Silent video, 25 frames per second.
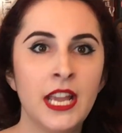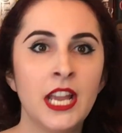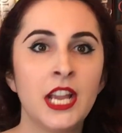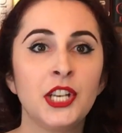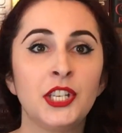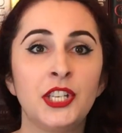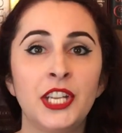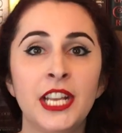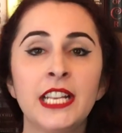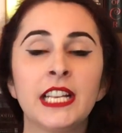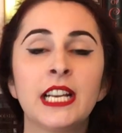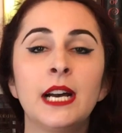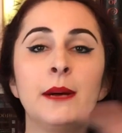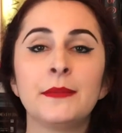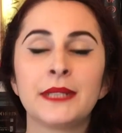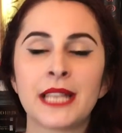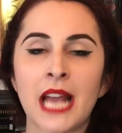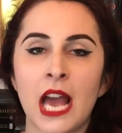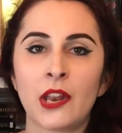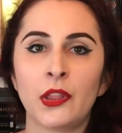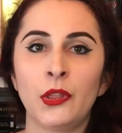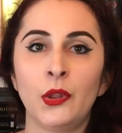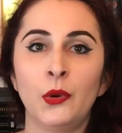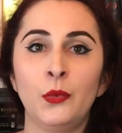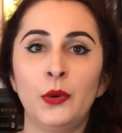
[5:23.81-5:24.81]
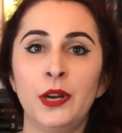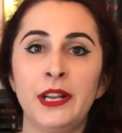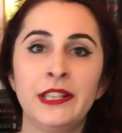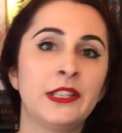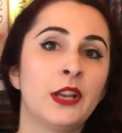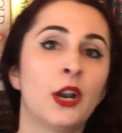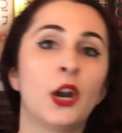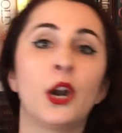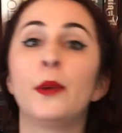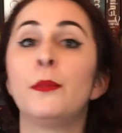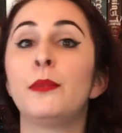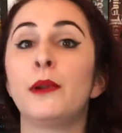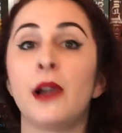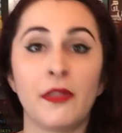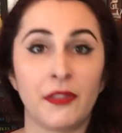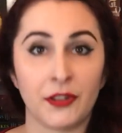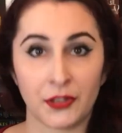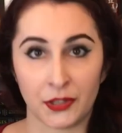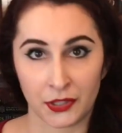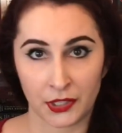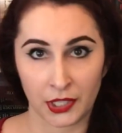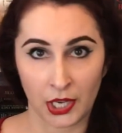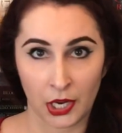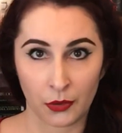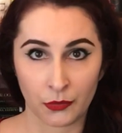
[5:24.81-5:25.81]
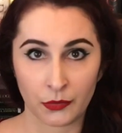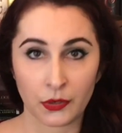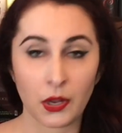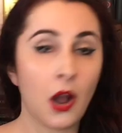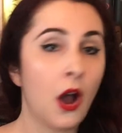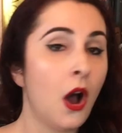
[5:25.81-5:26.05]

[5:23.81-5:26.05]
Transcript: She comes out of the woods. Her brothers don't.